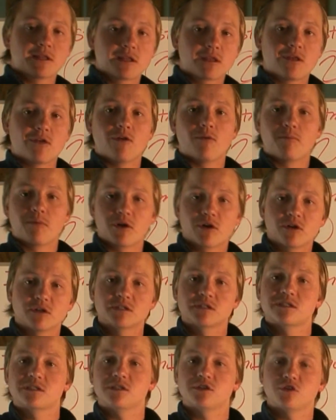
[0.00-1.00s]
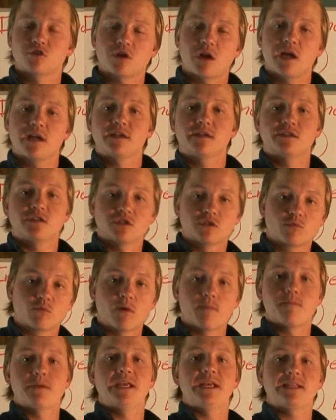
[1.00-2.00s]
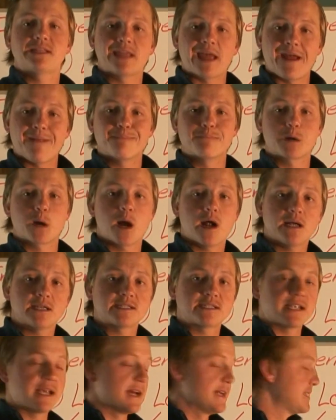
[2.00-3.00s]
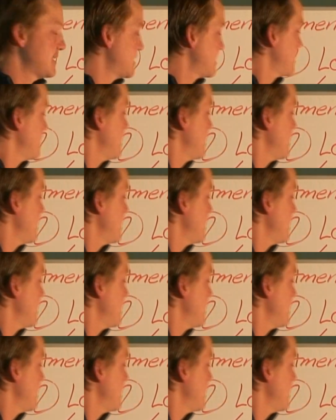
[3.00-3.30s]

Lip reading: little bursts and trying to just repeat that process,